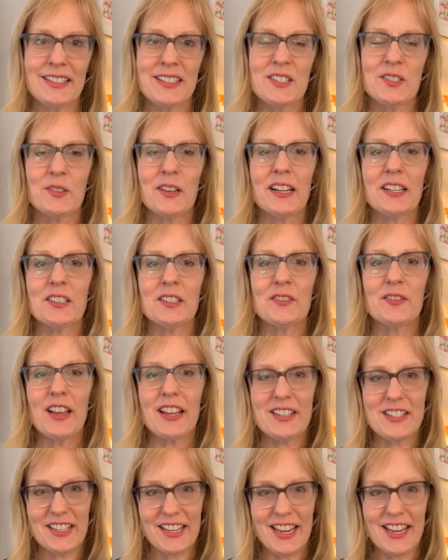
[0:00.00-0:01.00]
Director of
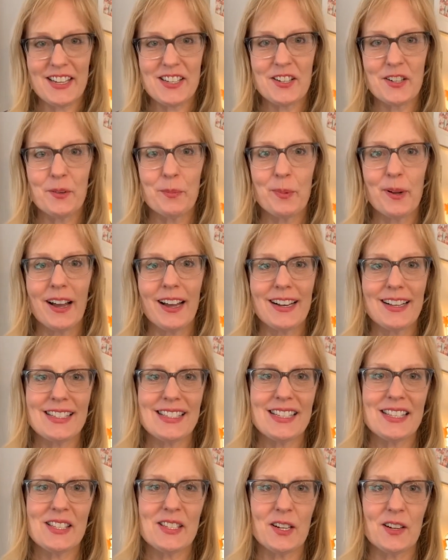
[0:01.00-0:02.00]
Educational Products
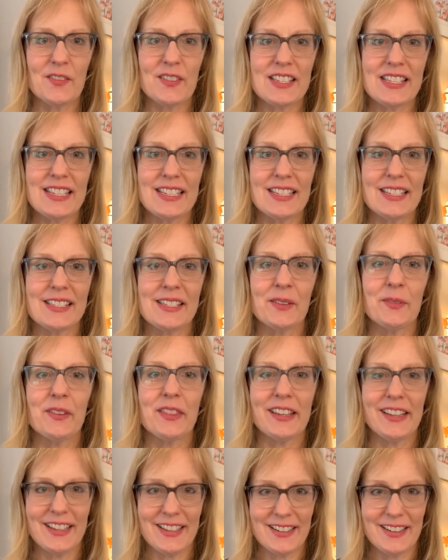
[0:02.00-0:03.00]
and Services with
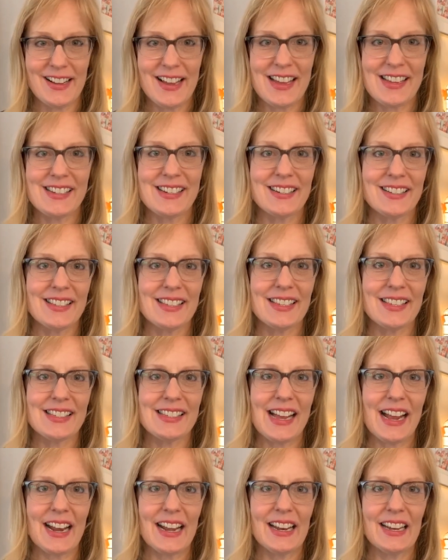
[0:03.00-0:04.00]
the International
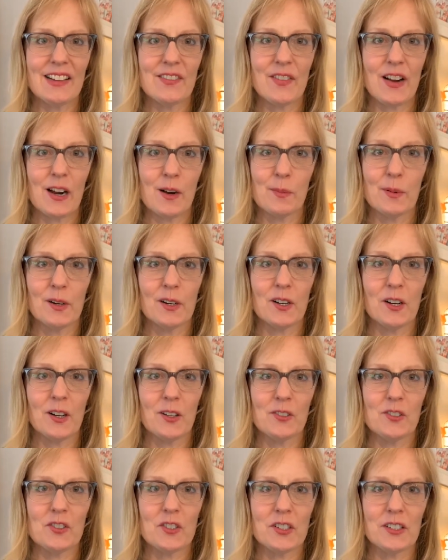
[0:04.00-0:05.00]
Society of
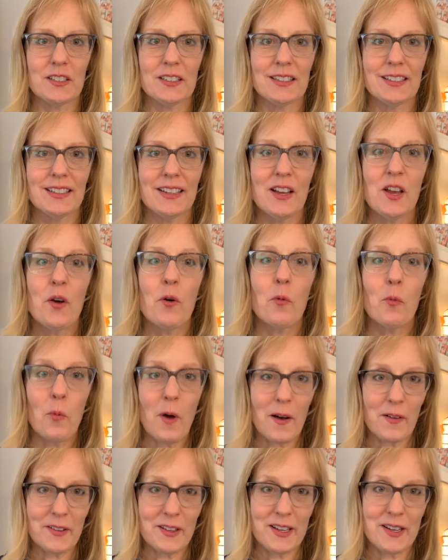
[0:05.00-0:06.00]
Arboriculture.
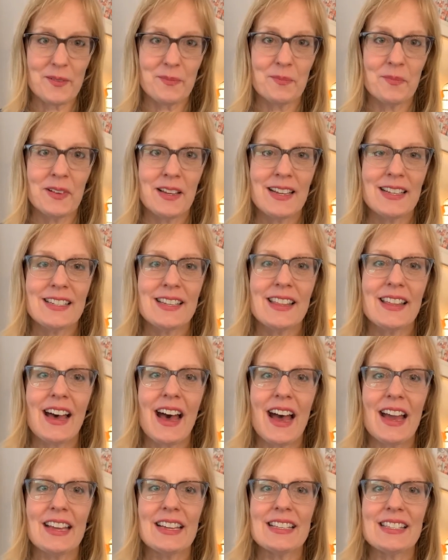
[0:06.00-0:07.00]
Welcome to the
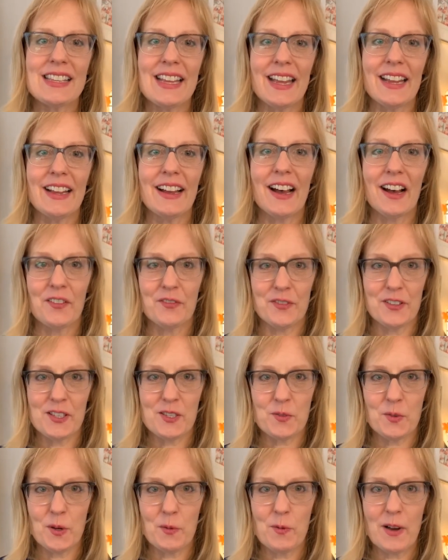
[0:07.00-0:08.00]
ISA Conference
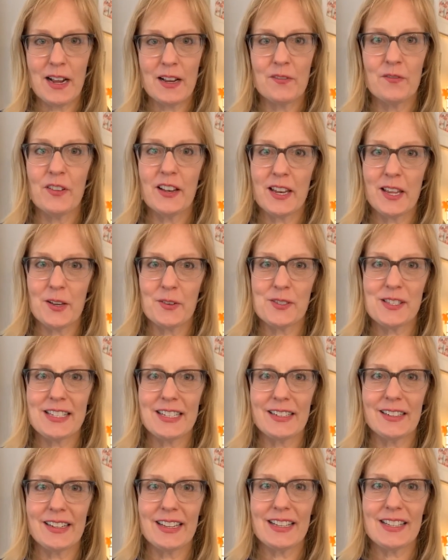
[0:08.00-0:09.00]
Rewind video
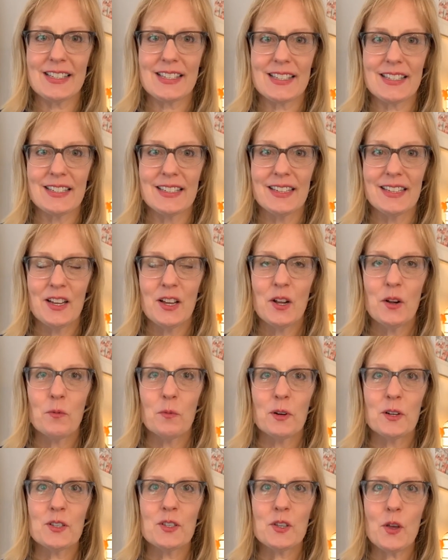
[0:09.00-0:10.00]
series. We're
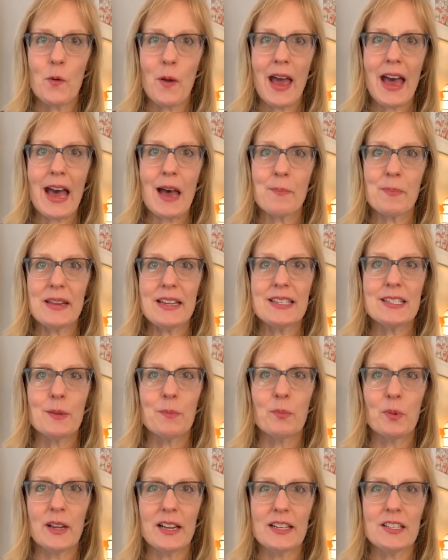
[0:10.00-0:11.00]
so happy to
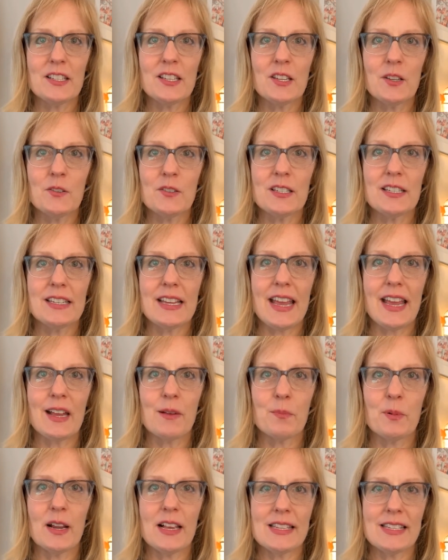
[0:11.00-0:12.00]
bring to you today a
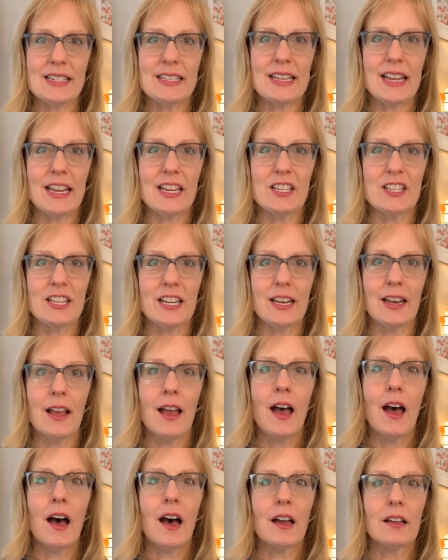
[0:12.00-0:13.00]
presentation
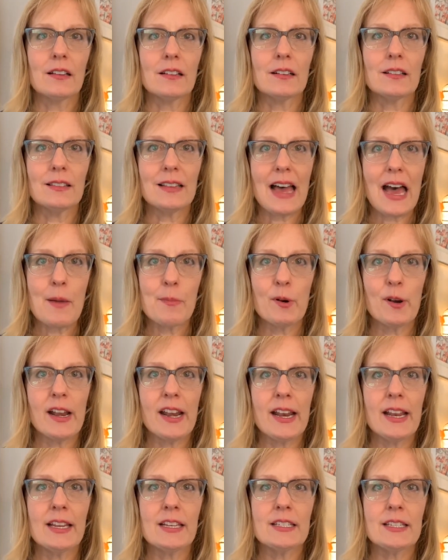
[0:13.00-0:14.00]
on
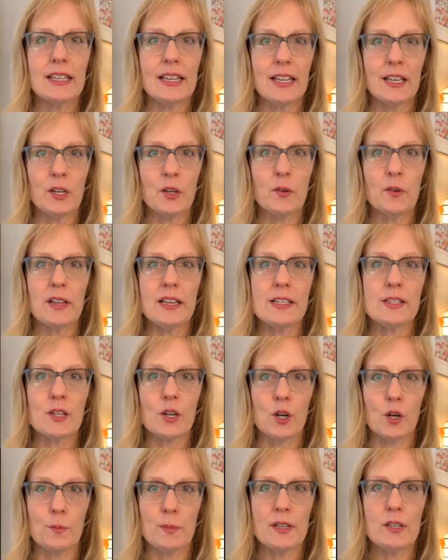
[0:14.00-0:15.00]
collaborating to increase
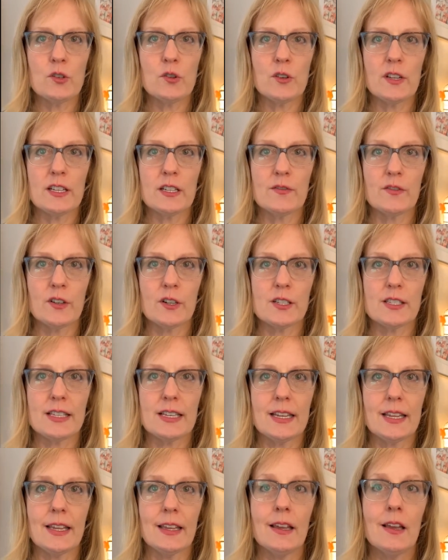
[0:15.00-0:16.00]
urban tree
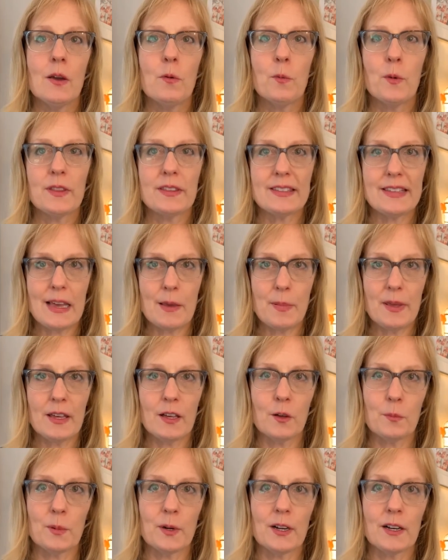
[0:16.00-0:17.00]
diversity with Deb
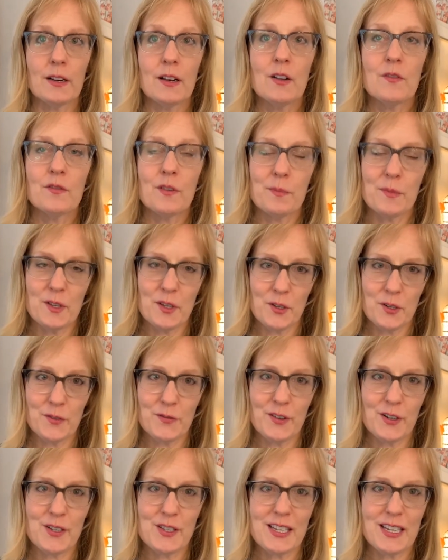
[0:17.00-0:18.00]
Hilbert from the
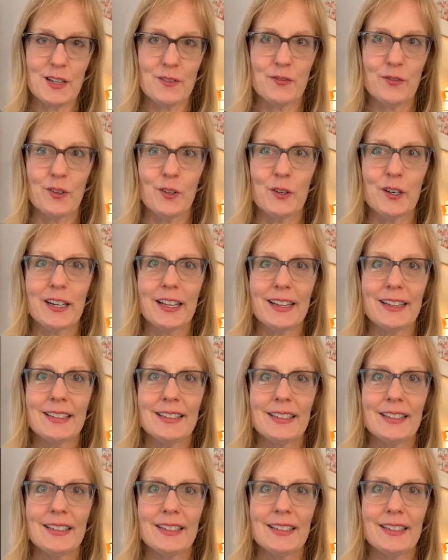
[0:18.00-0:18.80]
University of Florida.